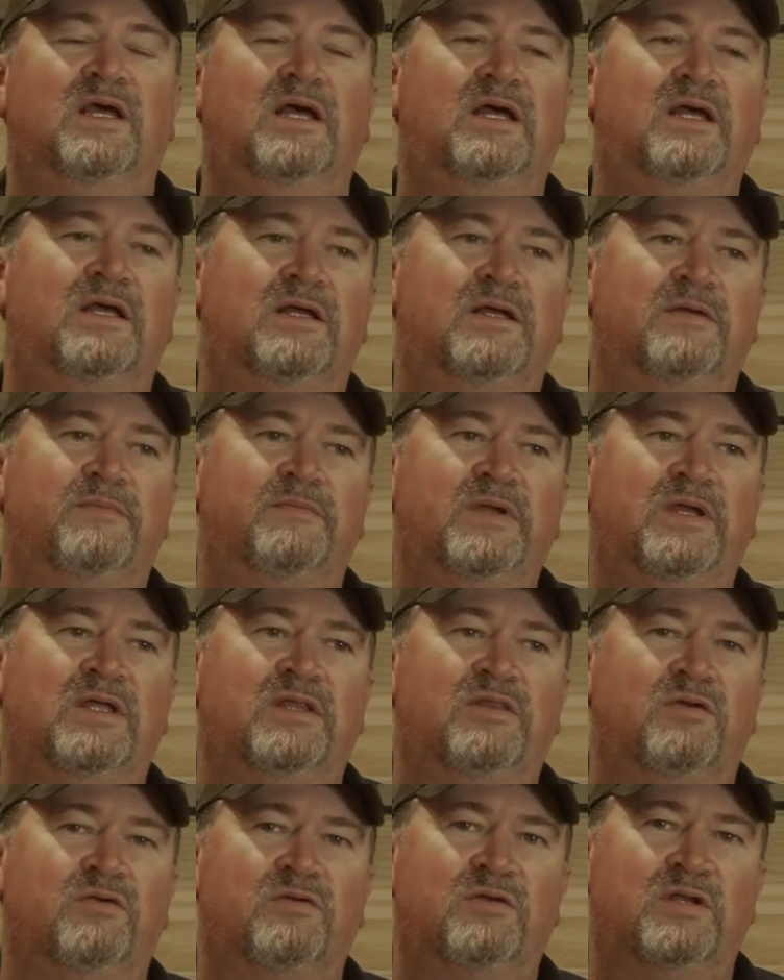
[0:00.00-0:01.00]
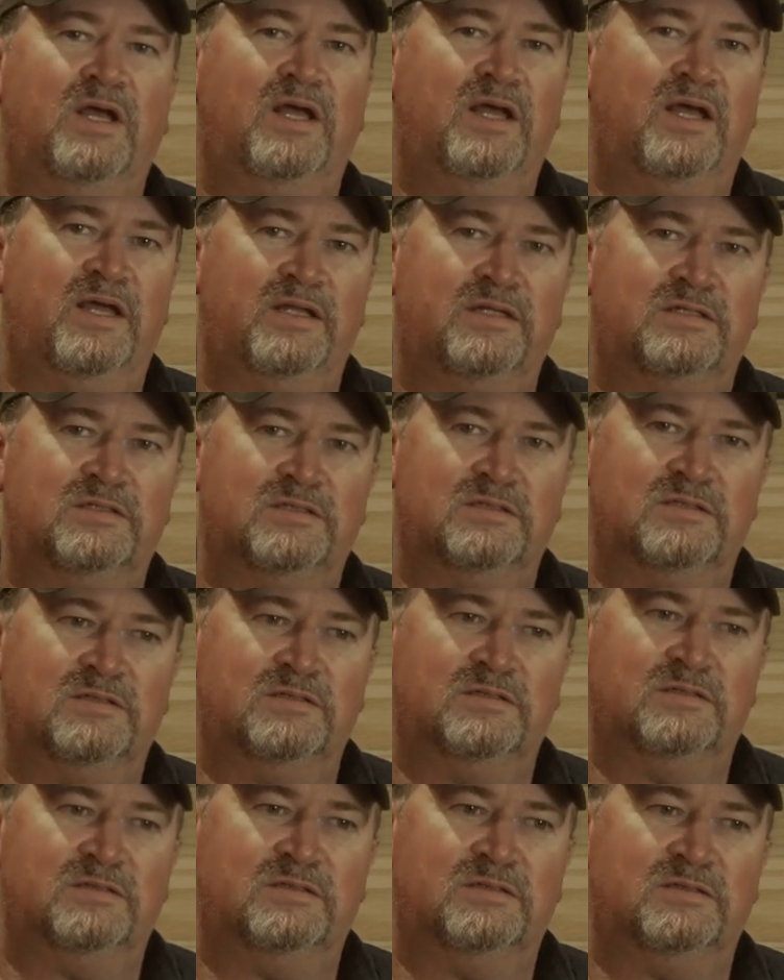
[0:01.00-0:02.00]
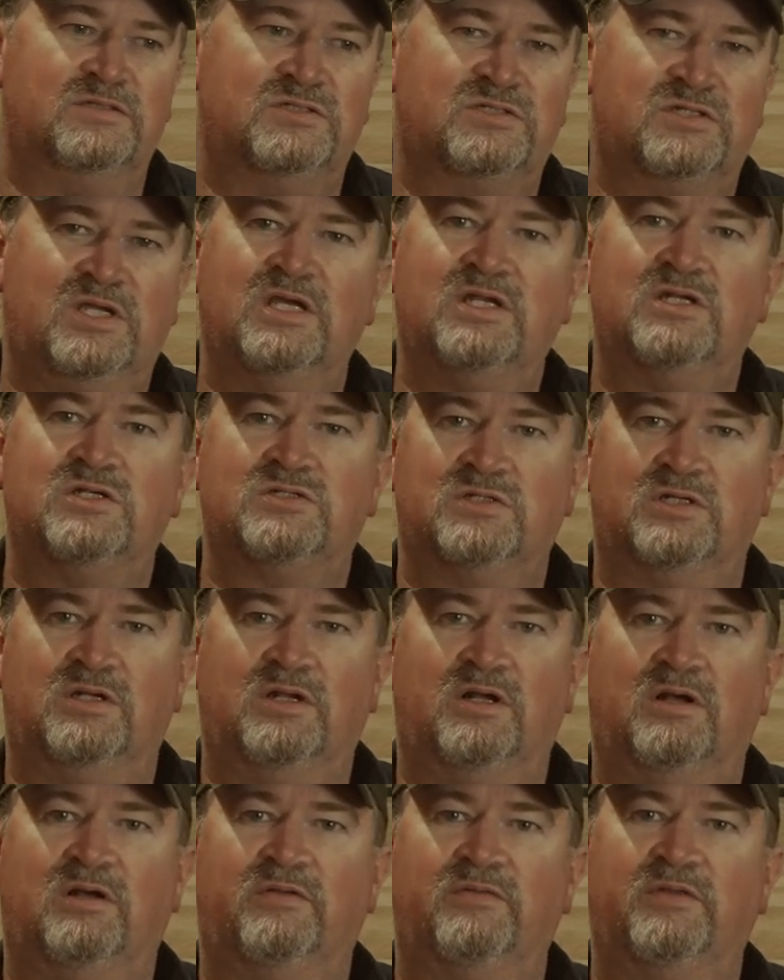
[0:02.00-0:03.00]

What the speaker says: and they're not skittish at all.